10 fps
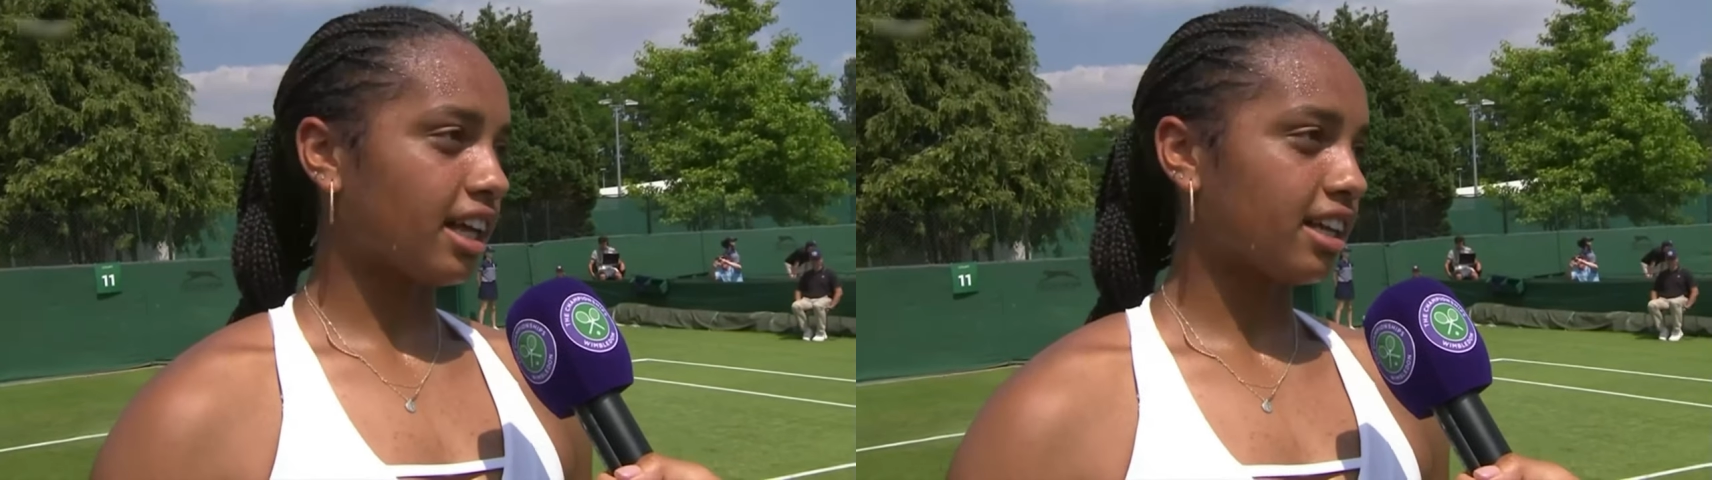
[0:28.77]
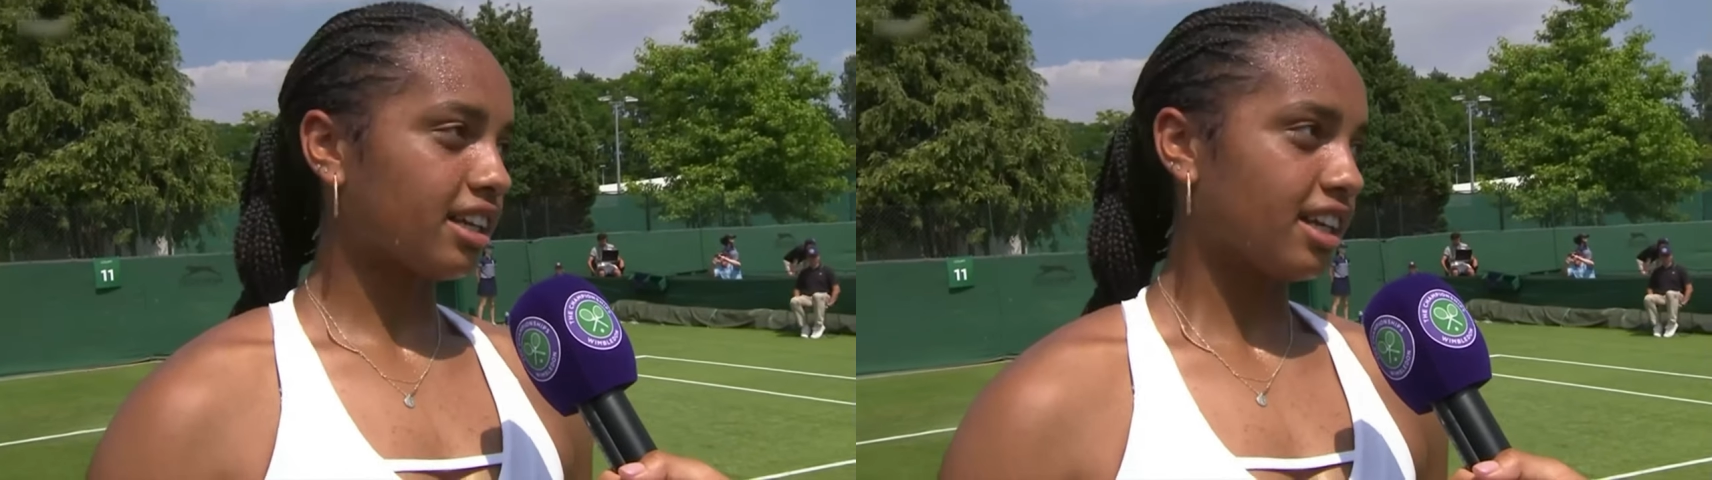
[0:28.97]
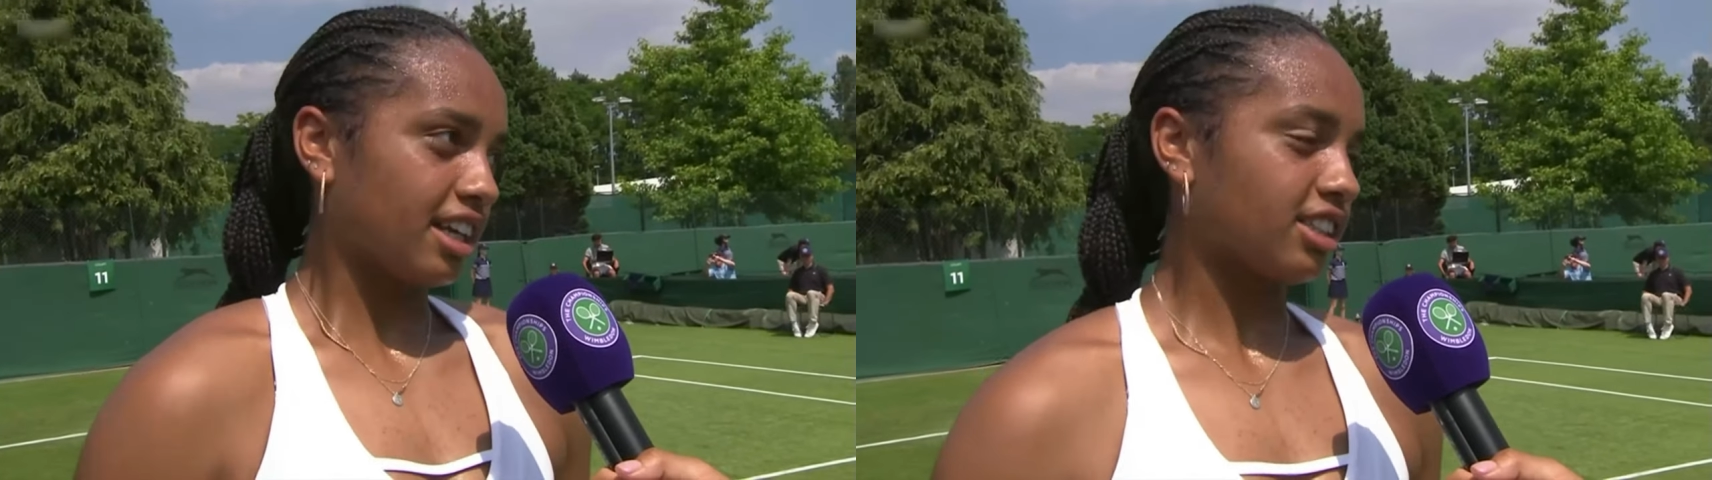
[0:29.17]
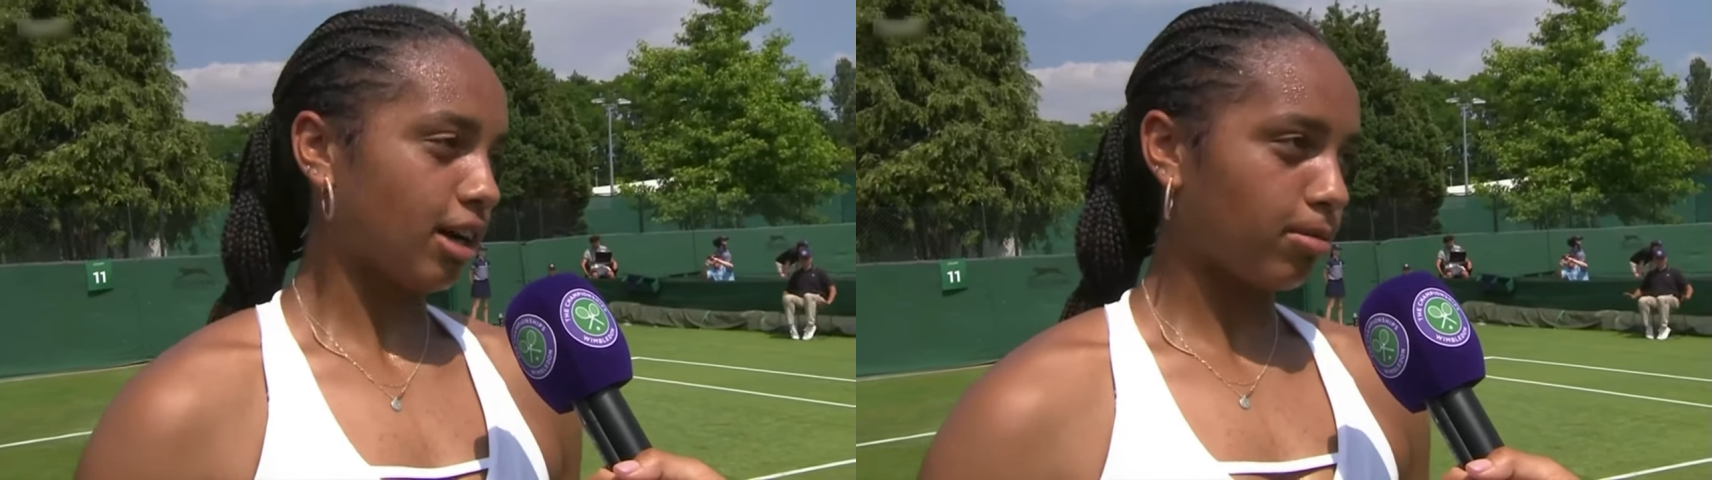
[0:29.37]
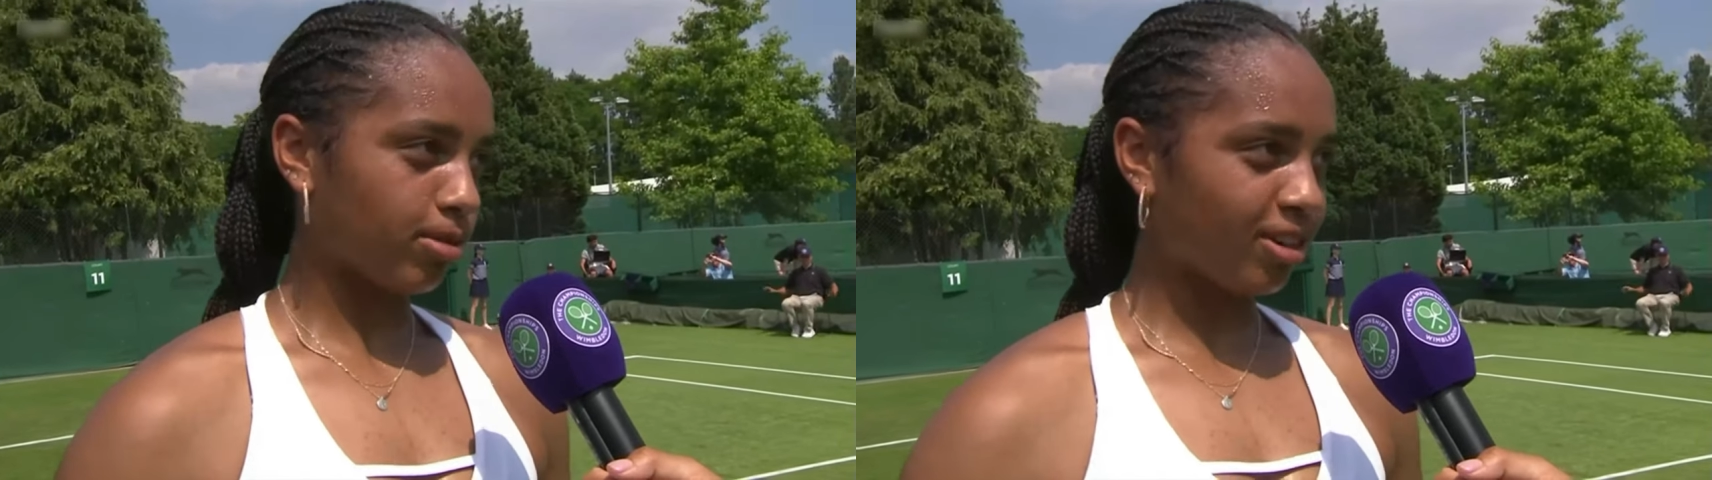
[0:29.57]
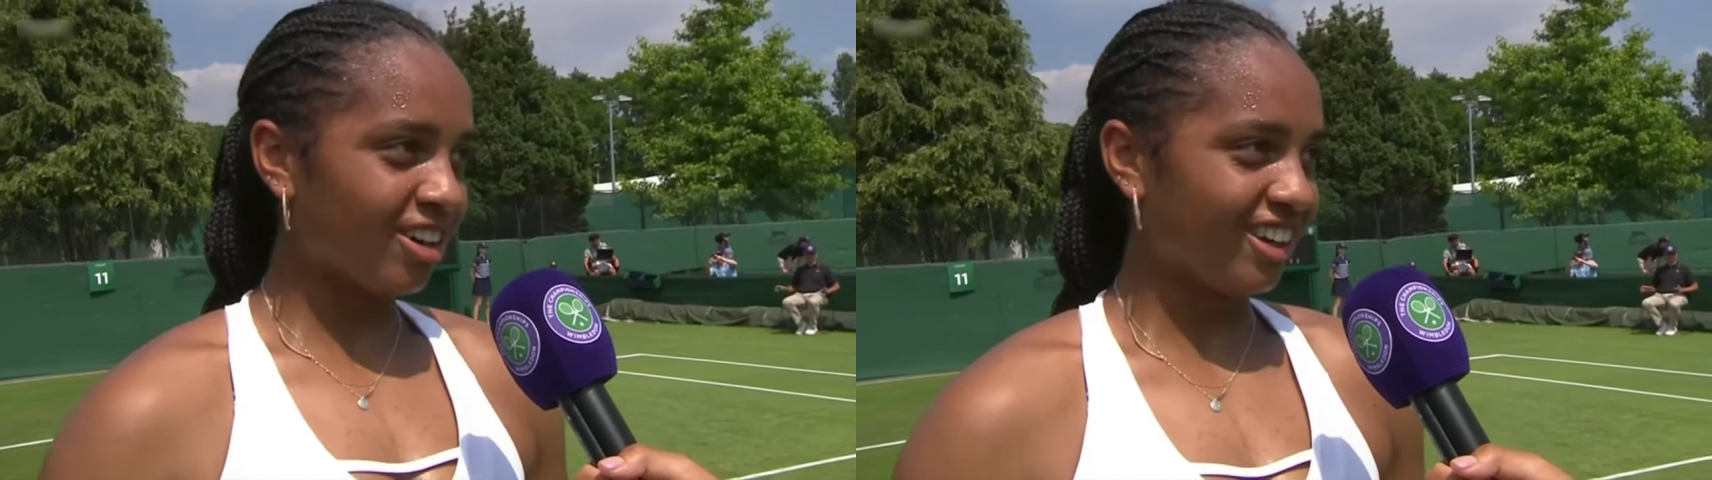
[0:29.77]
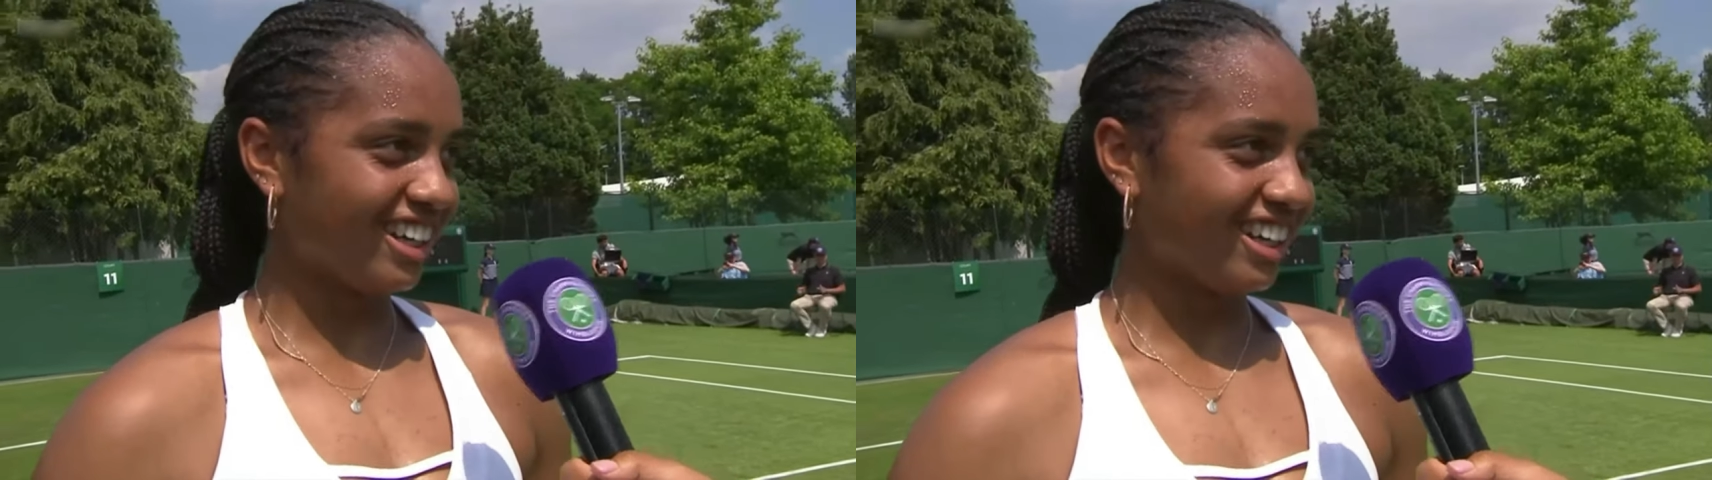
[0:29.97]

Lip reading: then it's helpful.